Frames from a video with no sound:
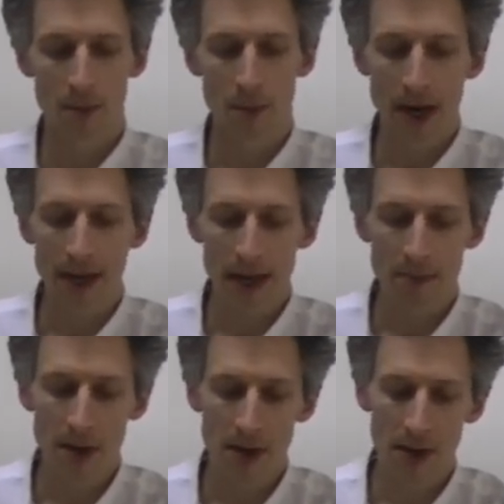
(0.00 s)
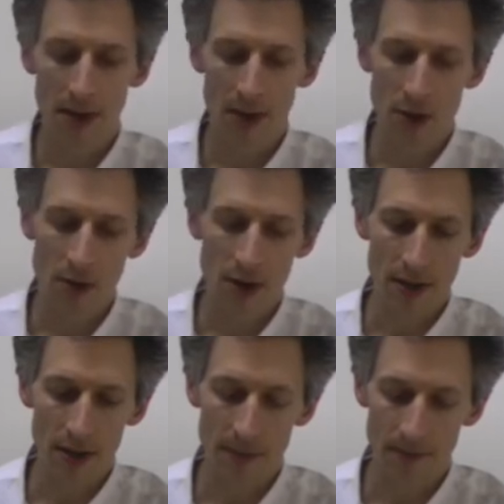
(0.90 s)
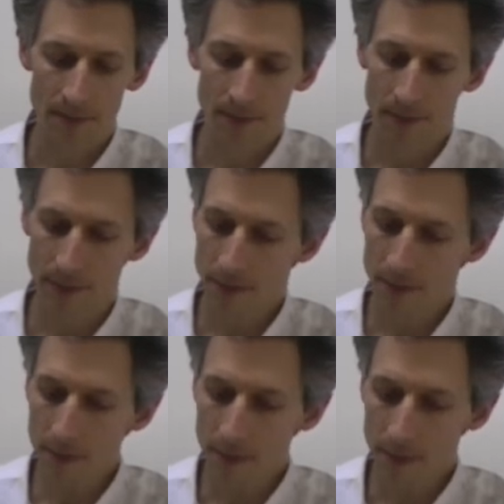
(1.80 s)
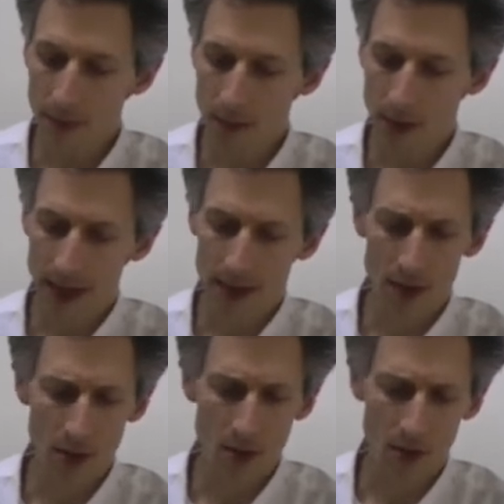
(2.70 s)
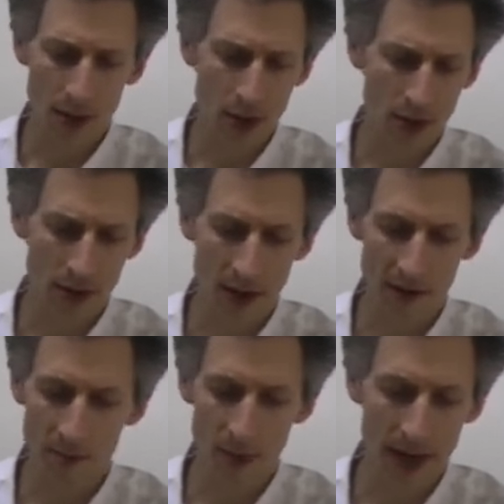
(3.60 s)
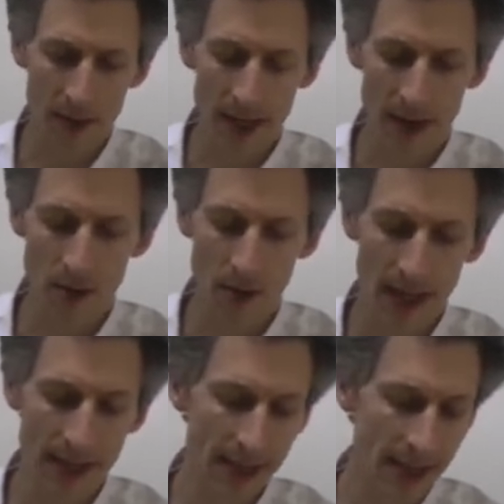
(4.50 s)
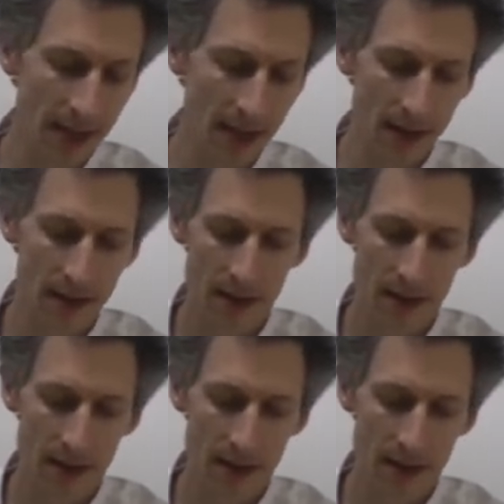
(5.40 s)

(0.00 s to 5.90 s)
Brad led Miles to the toilets, where they could talk, and sure enough, Brad had been calling his dealer.